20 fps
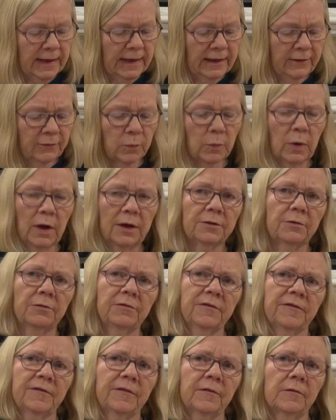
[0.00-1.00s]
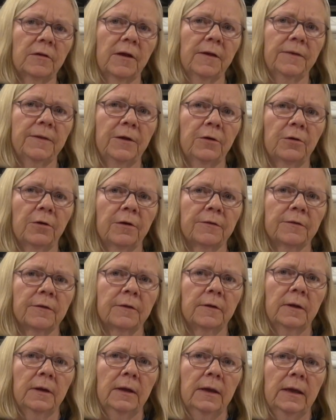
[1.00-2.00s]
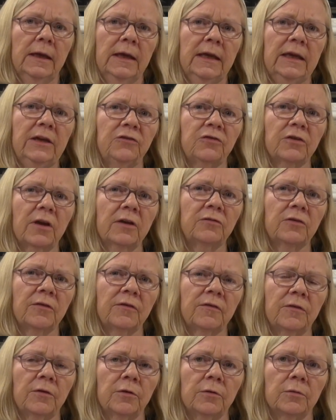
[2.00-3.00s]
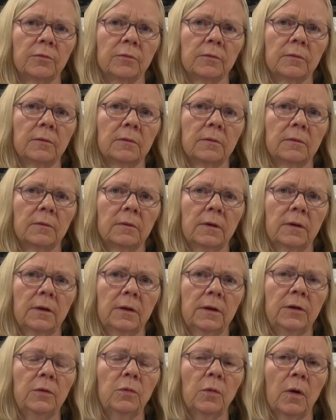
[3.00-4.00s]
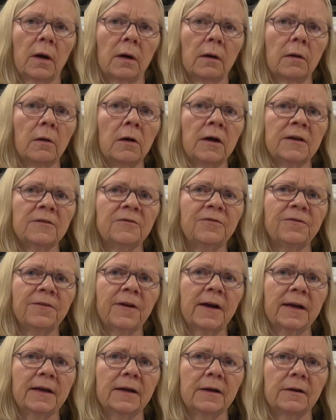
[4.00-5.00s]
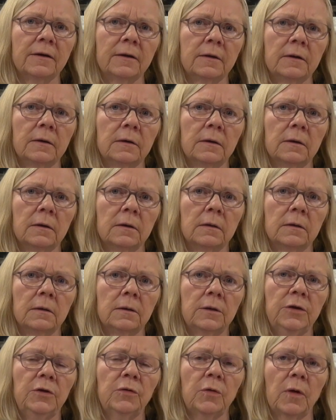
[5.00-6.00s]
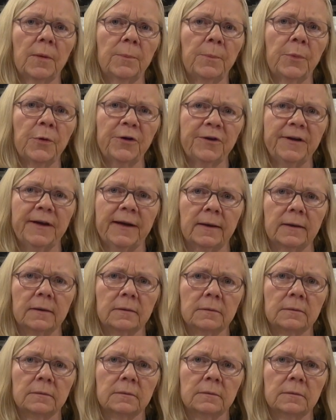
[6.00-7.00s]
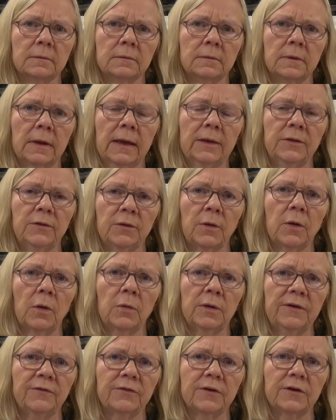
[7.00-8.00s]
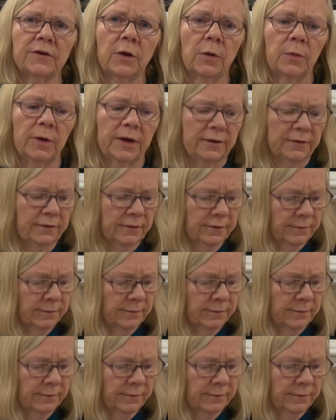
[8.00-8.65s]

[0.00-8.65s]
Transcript: Even while you're still on the earth, he judges you. You are on fire. You are burning, and you don't even know it.